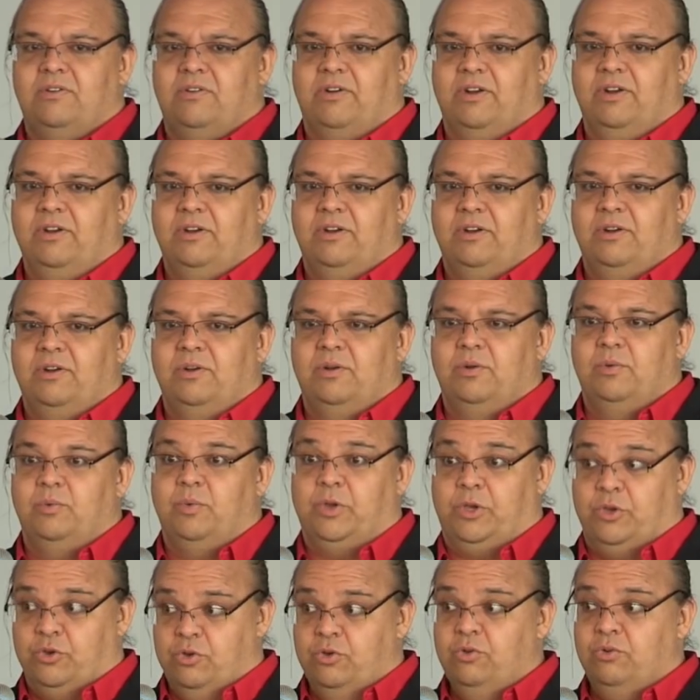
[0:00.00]
Right?
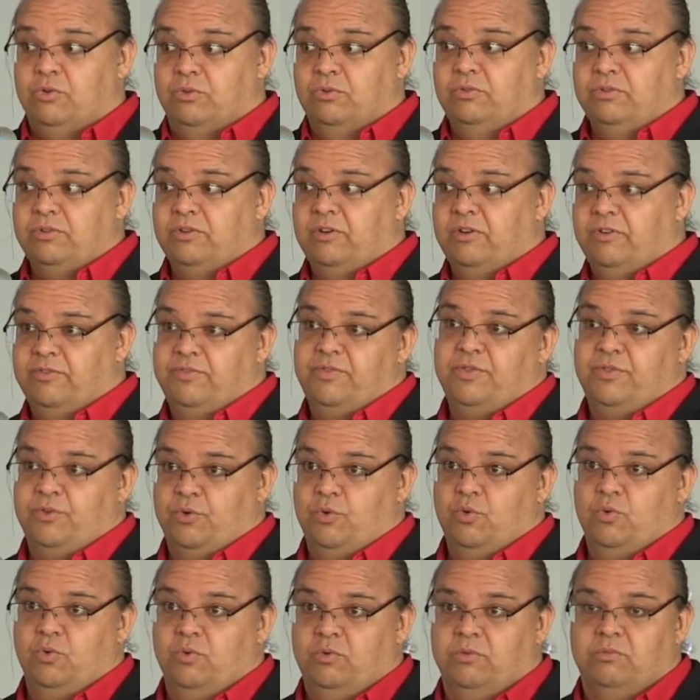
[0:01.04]
We could have
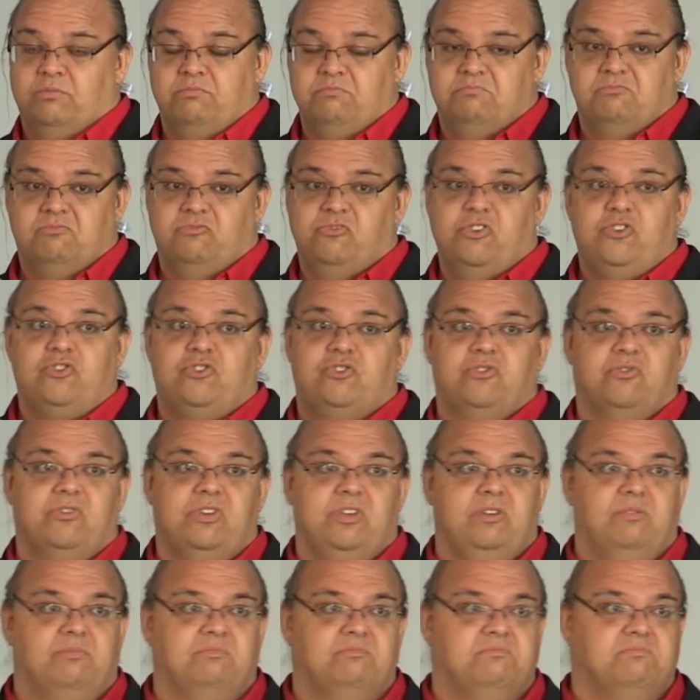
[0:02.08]
thrown
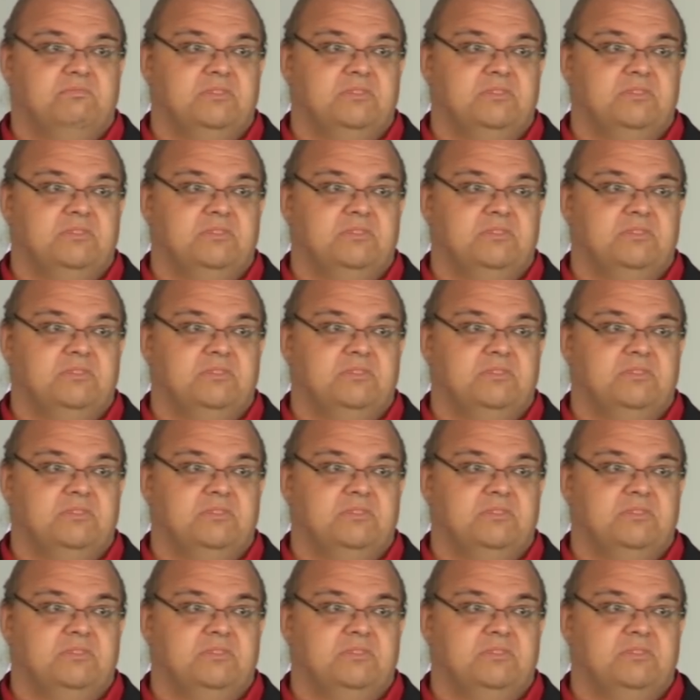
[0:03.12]
literally,